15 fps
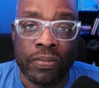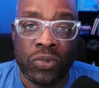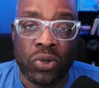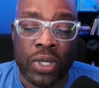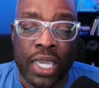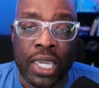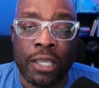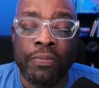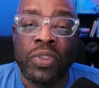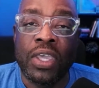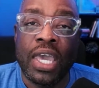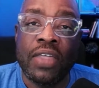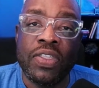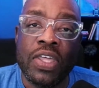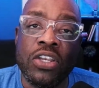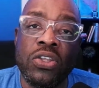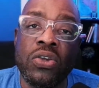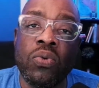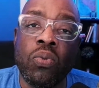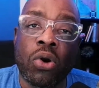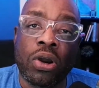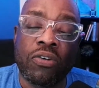Okay. And then you
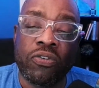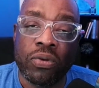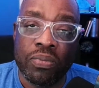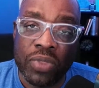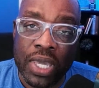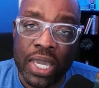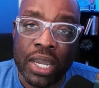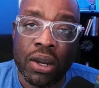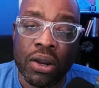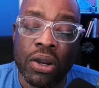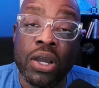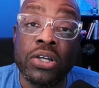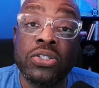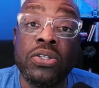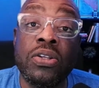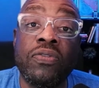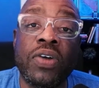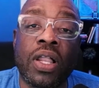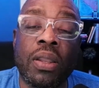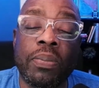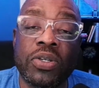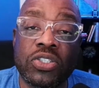work from there to
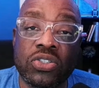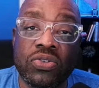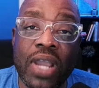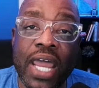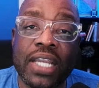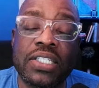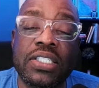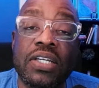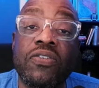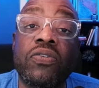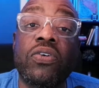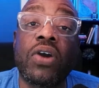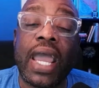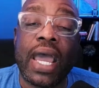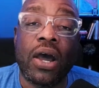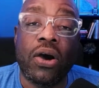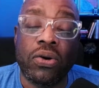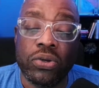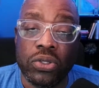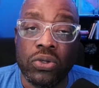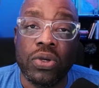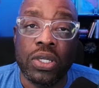develop a strategy for how
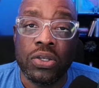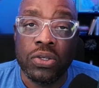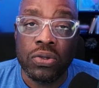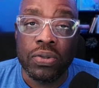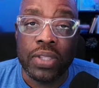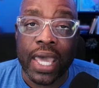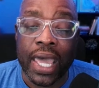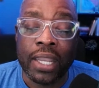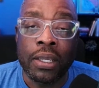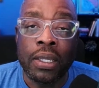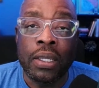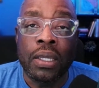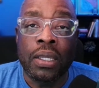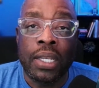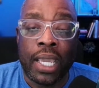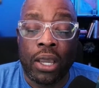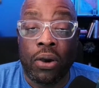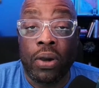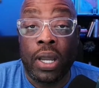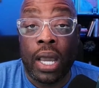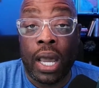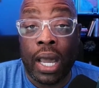you can do that. Now,
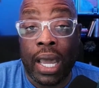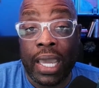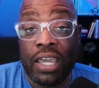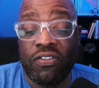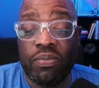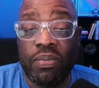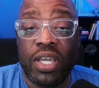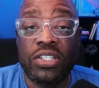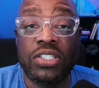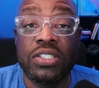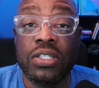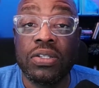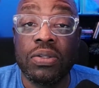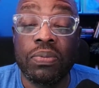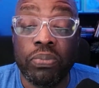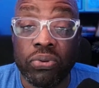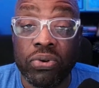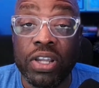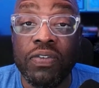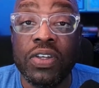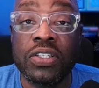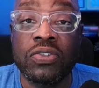I have mentioned in
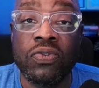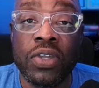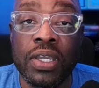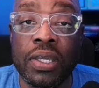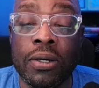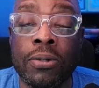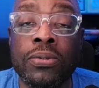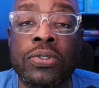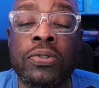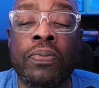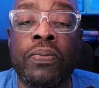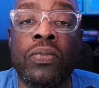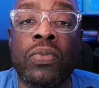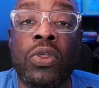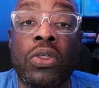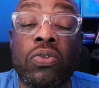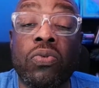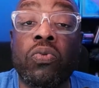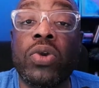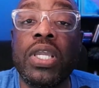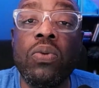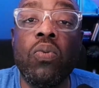previous videos
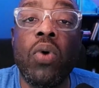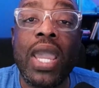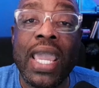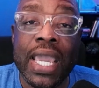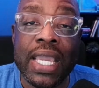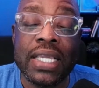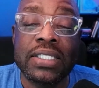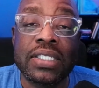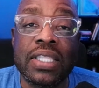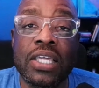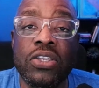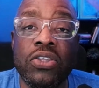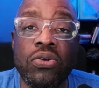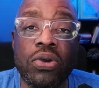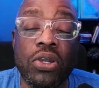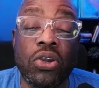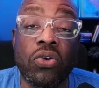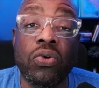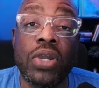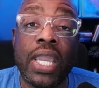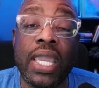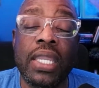3 ways that you can
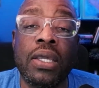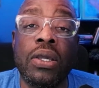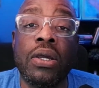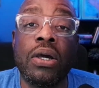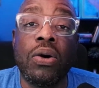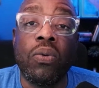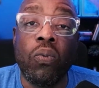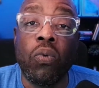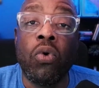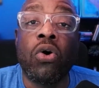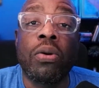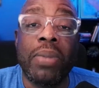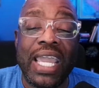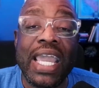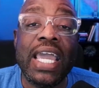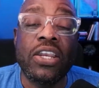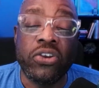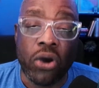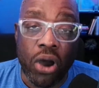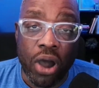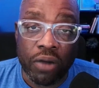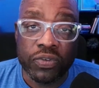create warm
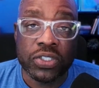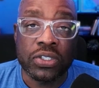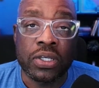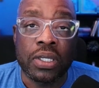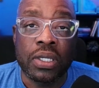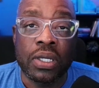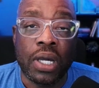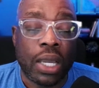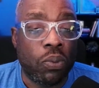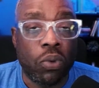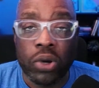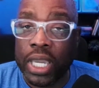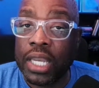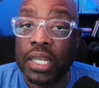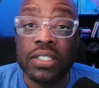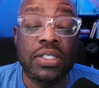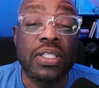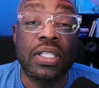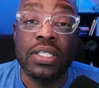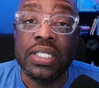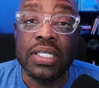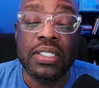handoffs. I won't get into the
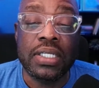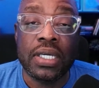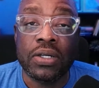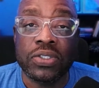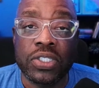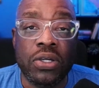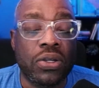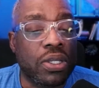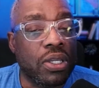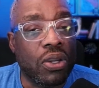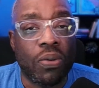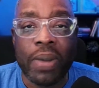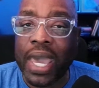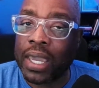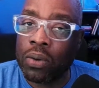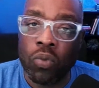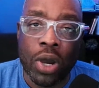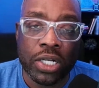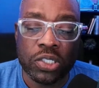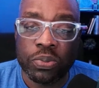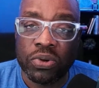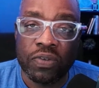details here. You can go back and
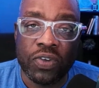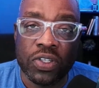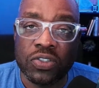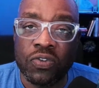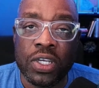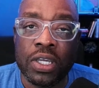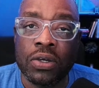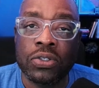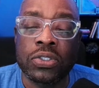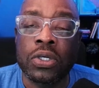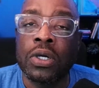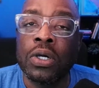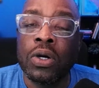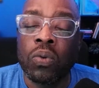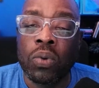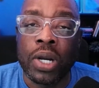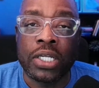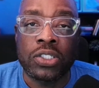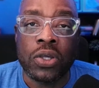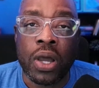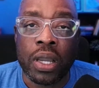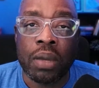watch previous videos where I
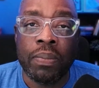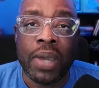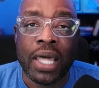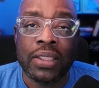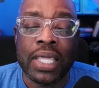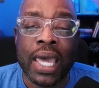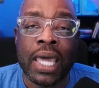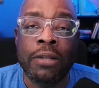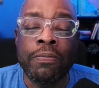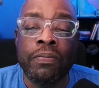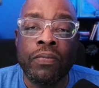talk about that.